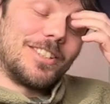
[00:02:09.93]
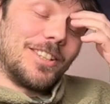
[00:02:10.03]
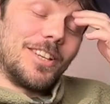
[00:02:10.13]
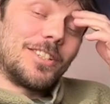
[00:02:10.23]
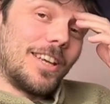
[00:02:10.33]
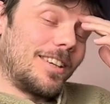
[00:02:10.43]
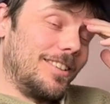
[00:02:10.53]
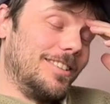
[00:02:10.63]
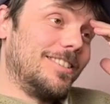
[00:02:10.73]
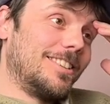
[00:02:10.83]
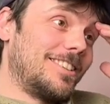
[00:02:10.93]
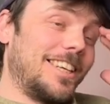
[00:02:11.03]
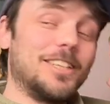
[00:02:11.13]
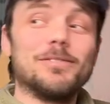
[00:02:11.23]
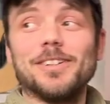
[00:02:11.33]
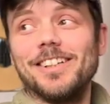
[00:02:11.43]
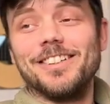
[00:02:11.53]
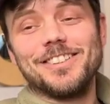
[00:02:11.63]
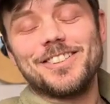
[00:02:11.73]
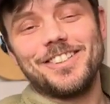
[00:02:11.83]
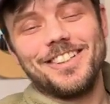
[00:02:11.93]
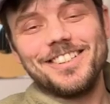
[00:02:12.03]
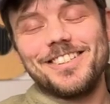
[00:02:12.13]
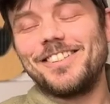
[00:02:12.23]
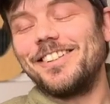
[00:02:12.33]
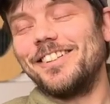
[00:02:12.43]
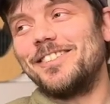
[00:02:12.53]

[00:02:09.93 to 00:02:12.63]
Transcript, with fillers: is our second take of it, and I just liked the